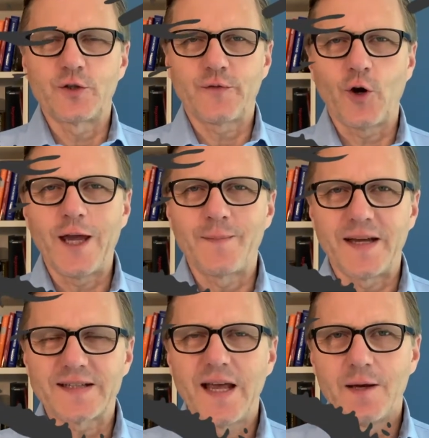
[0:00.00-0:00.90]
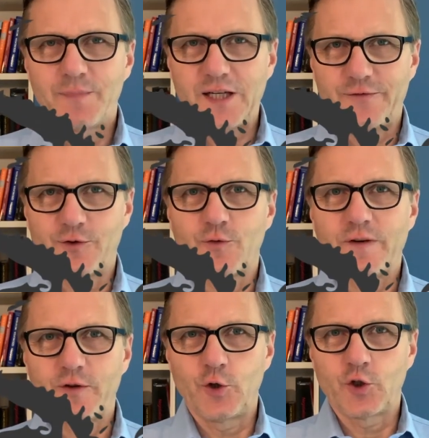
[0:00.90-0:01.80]
for him is Peaceful
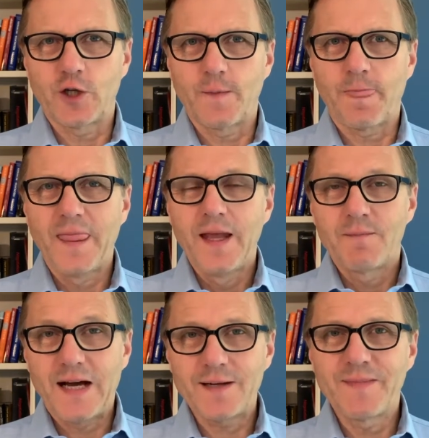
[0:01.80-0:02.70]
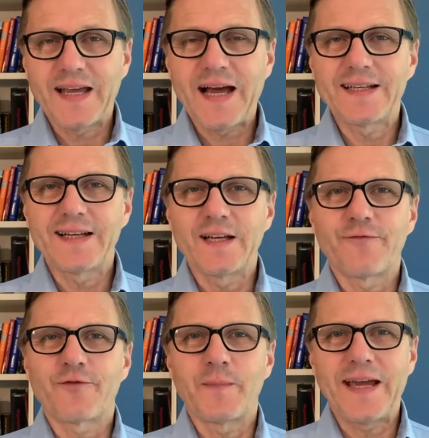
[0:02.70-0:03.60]
Revolution. Mahatma Gandhi
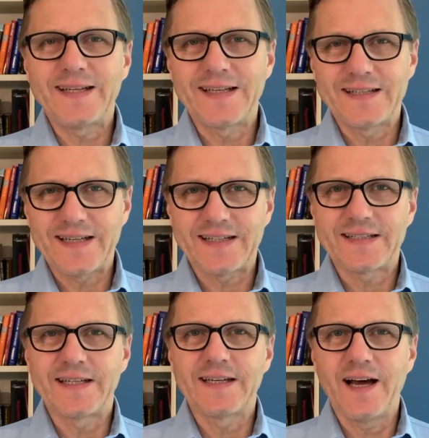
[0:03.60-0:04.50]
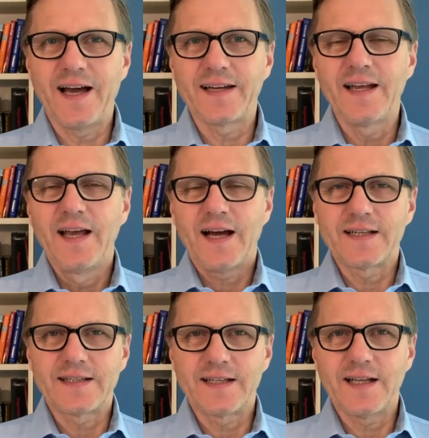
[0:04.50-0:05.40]
lived from eighteen sixty-nine
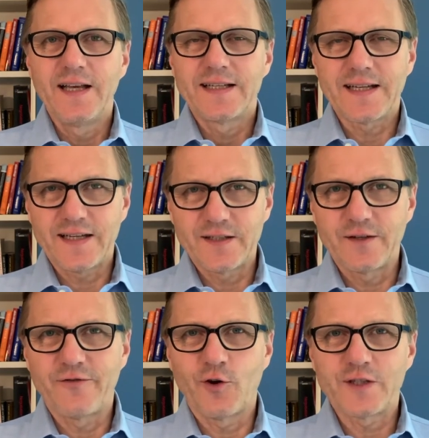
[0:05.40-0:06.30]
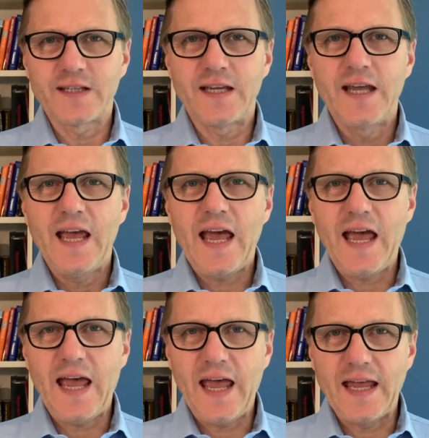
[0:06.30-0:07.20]
until nineteen forty-eight,
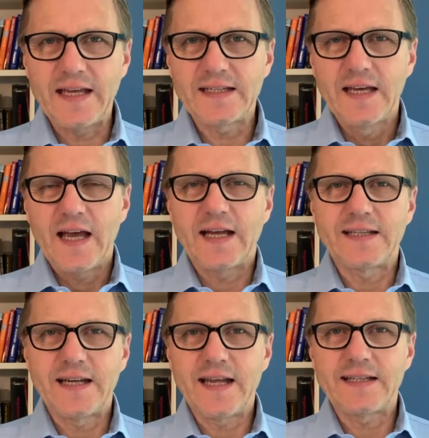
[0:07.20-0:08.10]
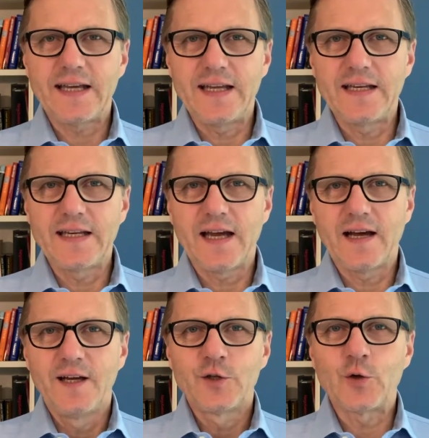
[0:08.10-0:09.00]
and he led
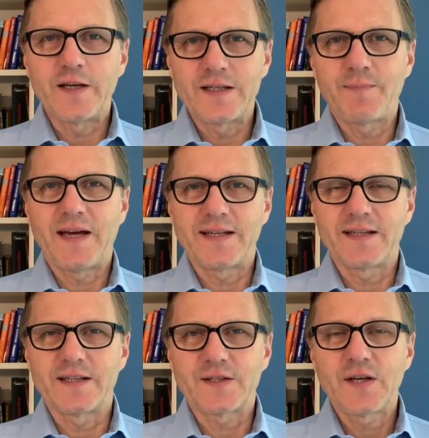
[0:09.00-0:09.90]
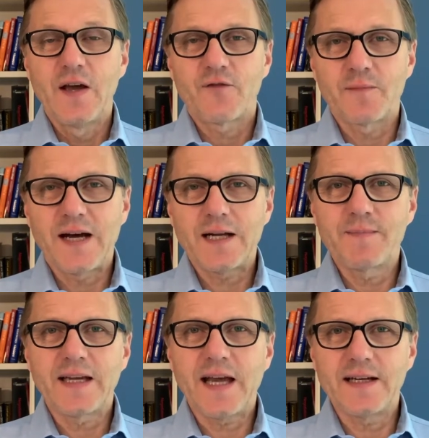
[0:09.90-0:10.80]
India to independence. From
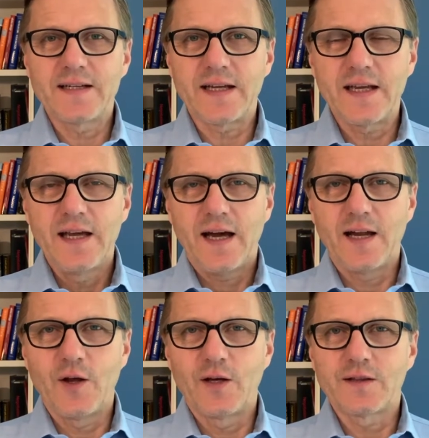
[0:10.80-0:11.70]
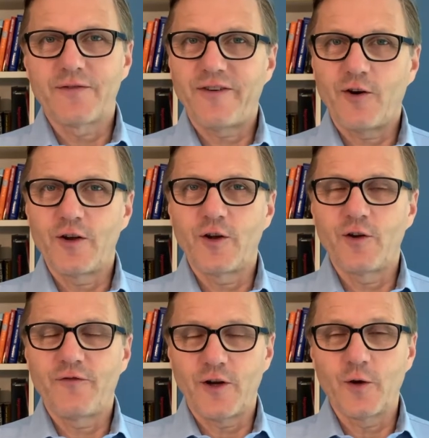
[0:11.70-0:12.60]
Mahatma Gandhi, I learned the
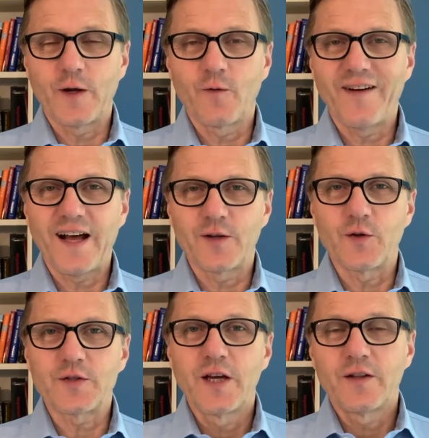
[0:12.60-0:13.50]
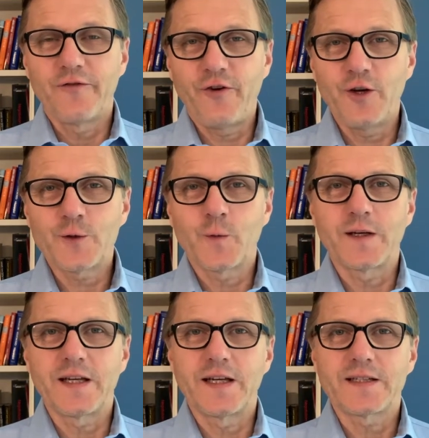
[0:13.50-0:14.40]
following values. The first
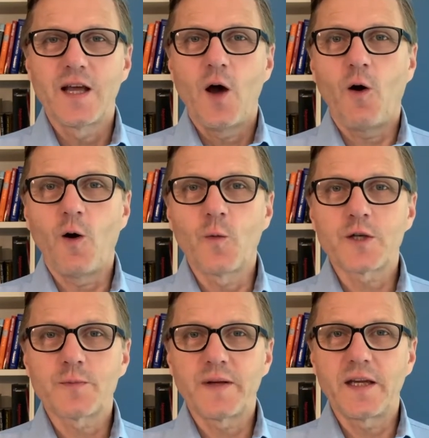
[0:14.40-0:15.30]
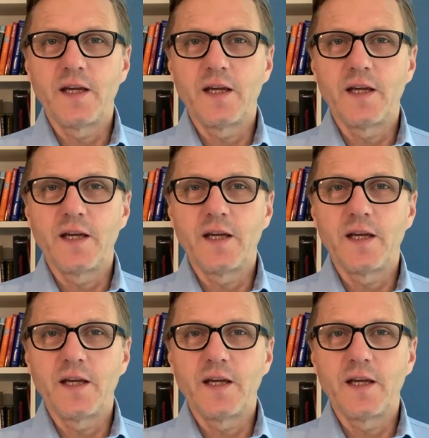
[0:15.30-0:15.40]
one is always be